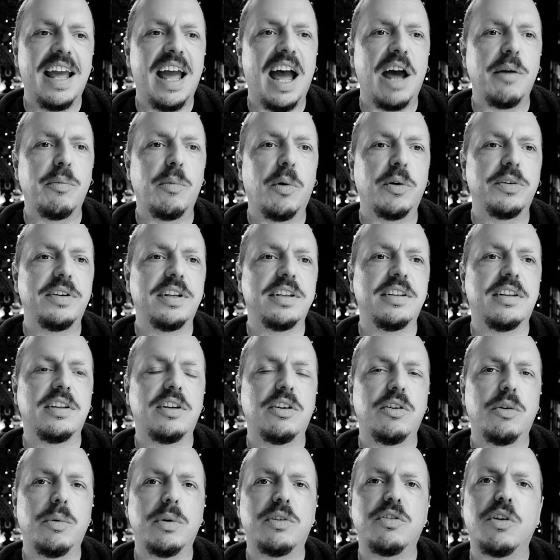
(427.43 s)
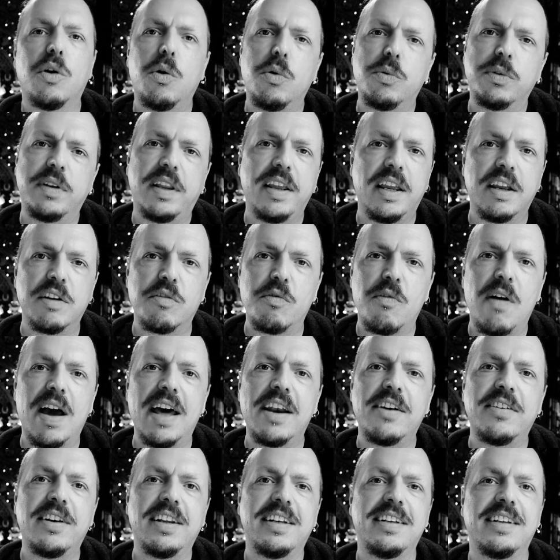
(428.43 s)
and wanting to do its own thing
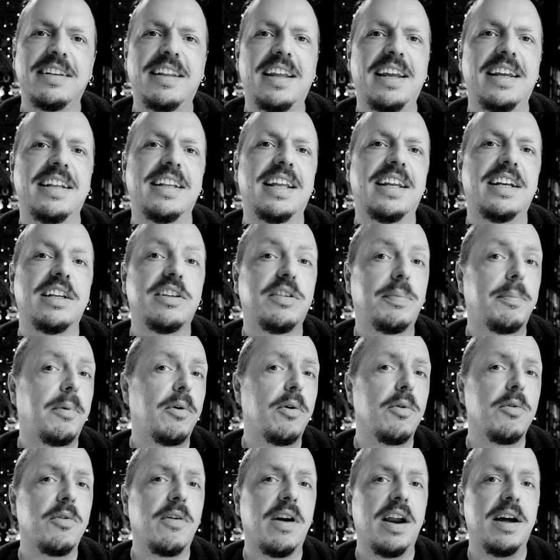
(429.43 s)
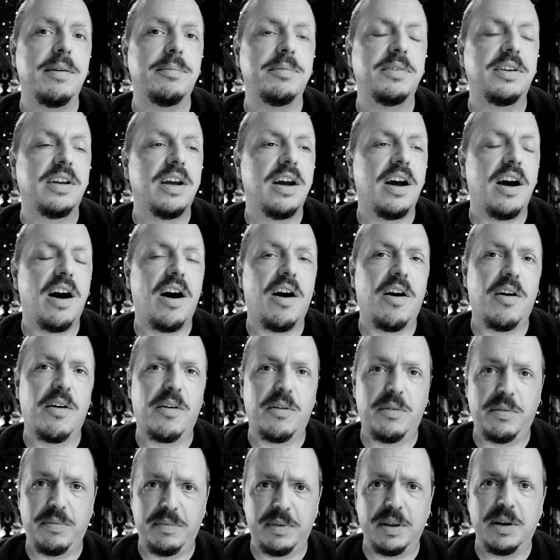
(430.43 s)
rather than the thing that it's programmed
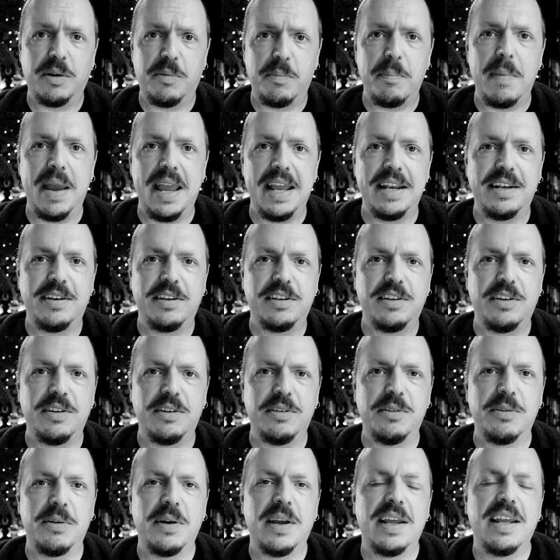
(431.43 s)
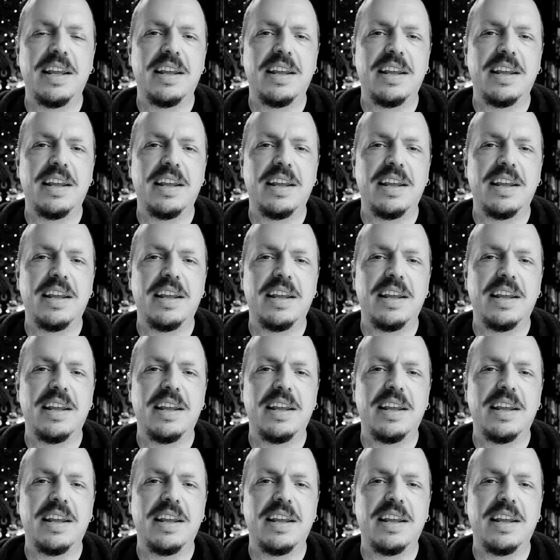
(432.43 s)
or, you know, made to do.